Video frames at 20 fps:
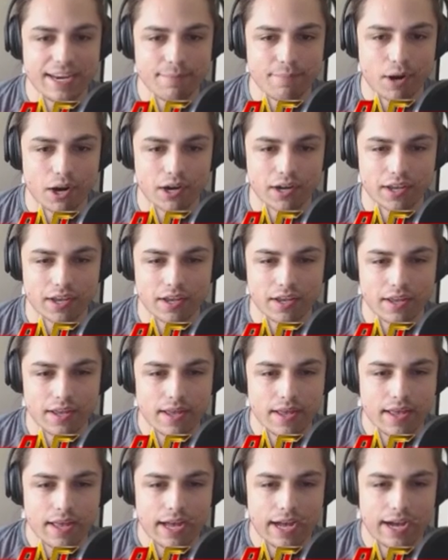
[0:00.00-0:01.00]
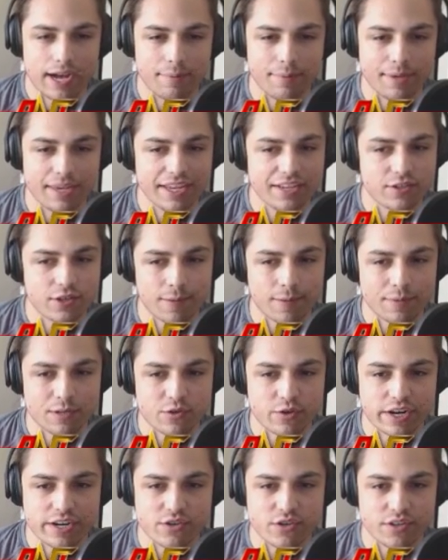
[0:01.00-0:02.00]
mark. Um, he hits
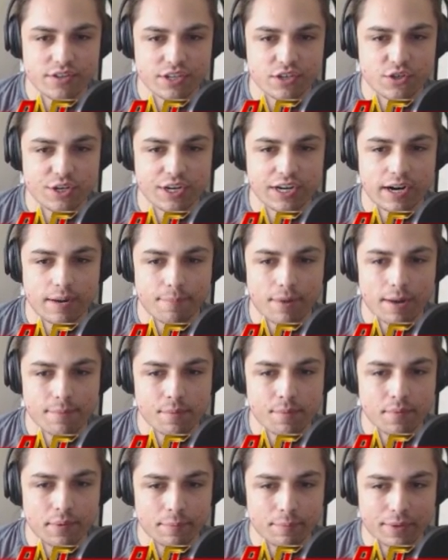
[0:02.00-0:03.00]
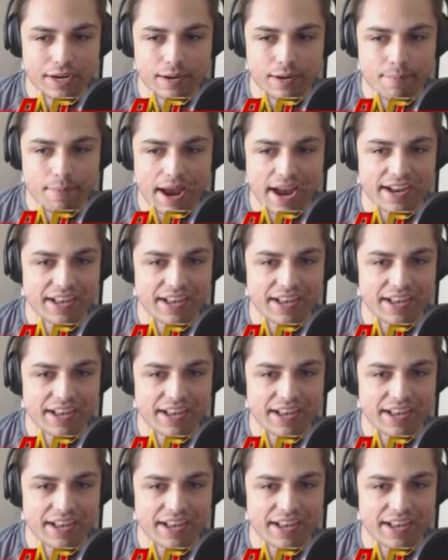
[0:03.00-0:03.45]
arbitration this year. I'll probably bring him back